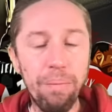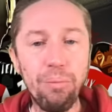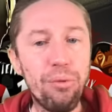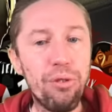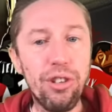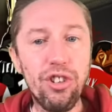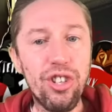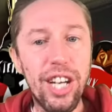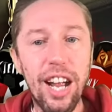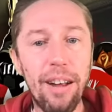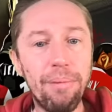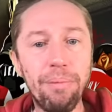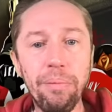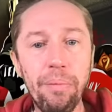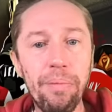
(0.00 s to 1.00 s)

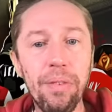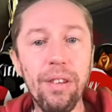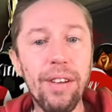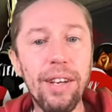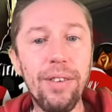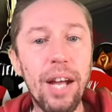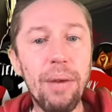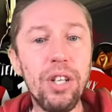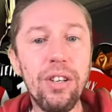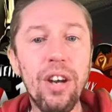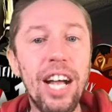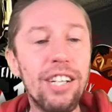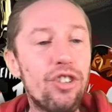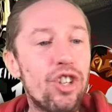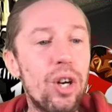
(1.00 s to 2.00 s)
Appreciate it. They wouldn't
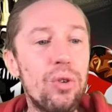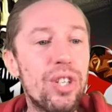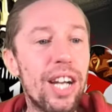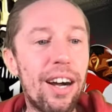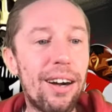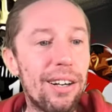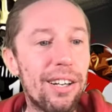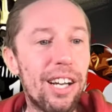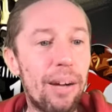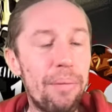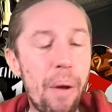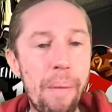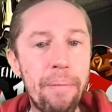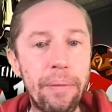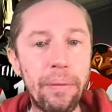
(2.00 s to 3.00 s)
like Jose at our
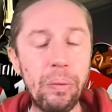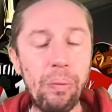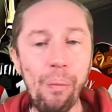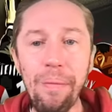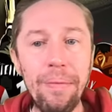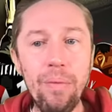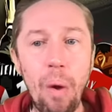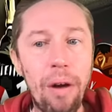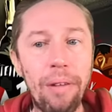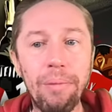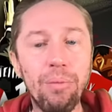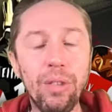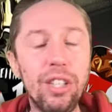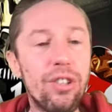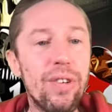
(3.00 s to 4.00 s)
club.
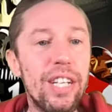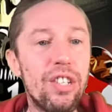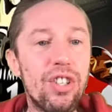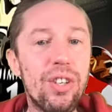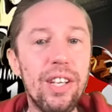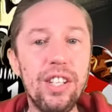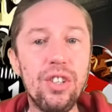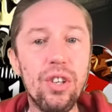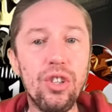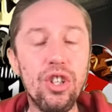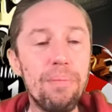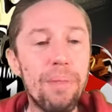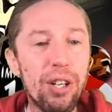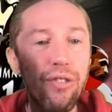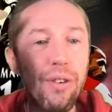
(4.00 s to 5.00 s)
He's got
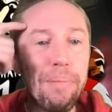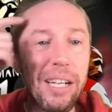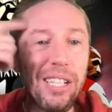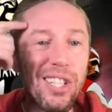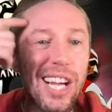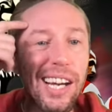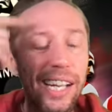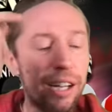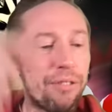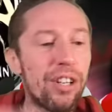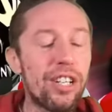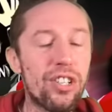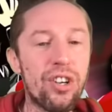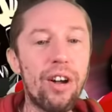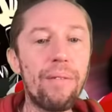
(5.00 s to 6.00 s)
too much of a mentality for
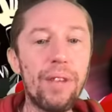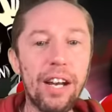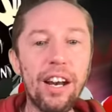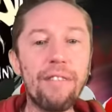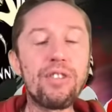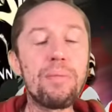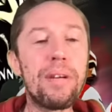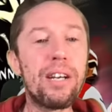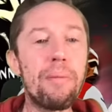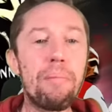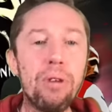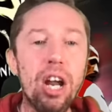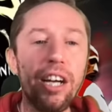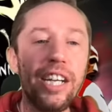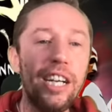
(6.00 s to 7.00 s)
this lot. They love to be the
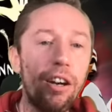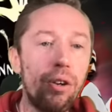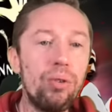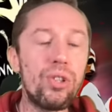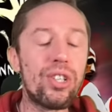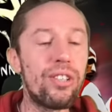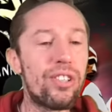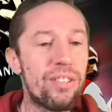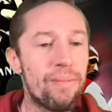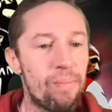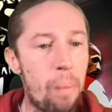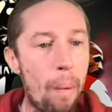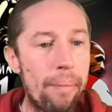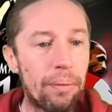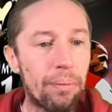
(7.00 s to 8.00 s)
plucky losers.
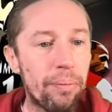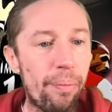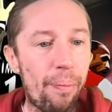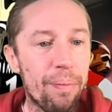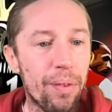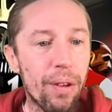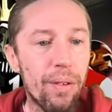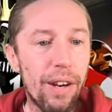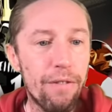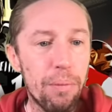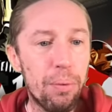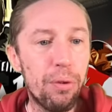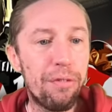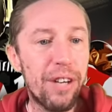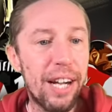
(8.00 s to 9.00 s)

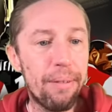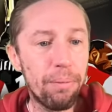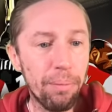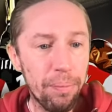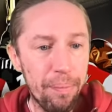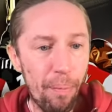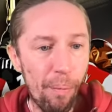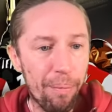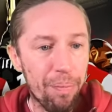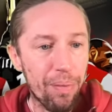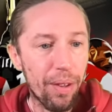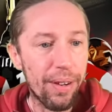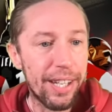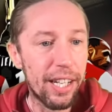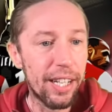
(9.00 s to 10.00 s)
Liverpool fan
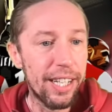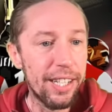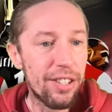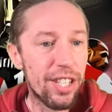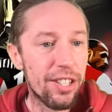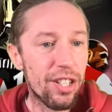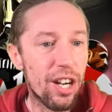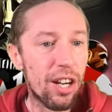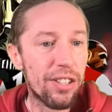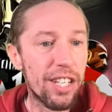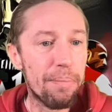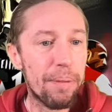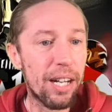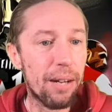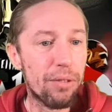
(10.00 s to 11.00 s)
here, Lee, says,
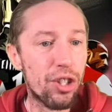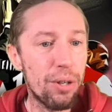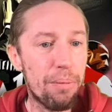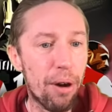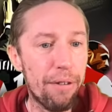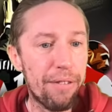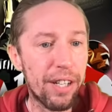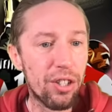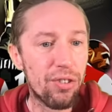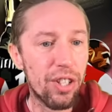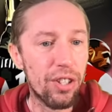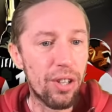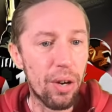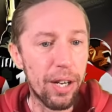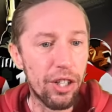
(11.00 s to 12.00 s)
Kartik, big up to you, bro. Thanks for
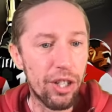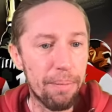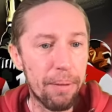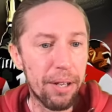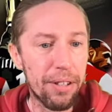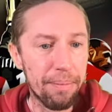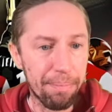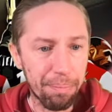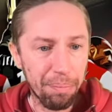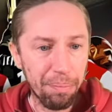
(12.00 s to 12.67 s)
the donation, bud.